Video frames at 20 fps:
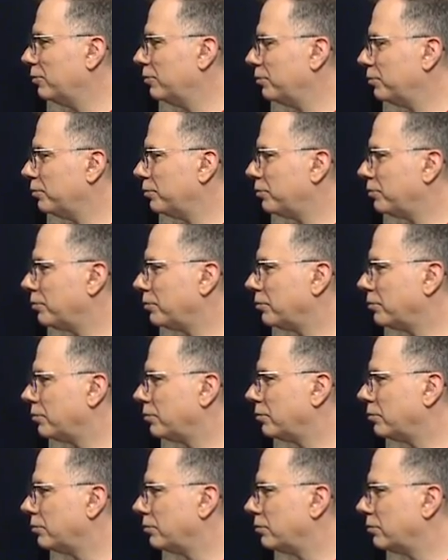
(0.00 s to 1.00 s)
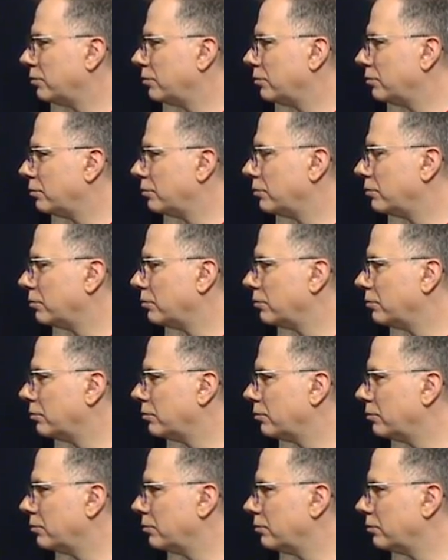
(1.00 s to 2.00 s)

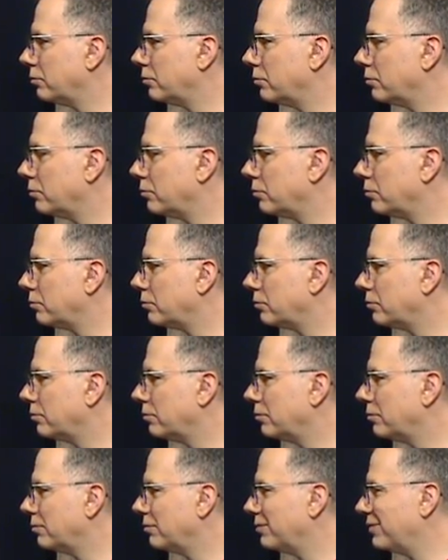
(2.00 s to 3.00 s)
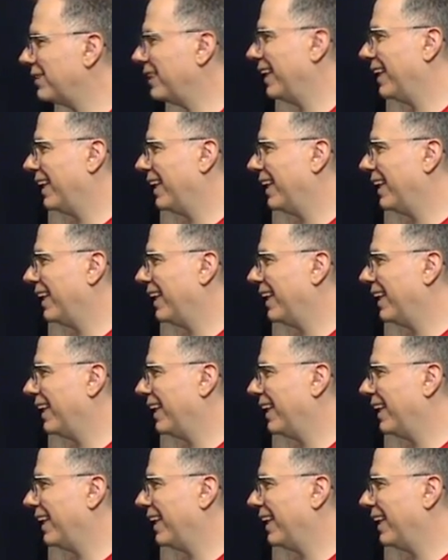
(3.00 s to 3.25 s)
The person shown says nothing.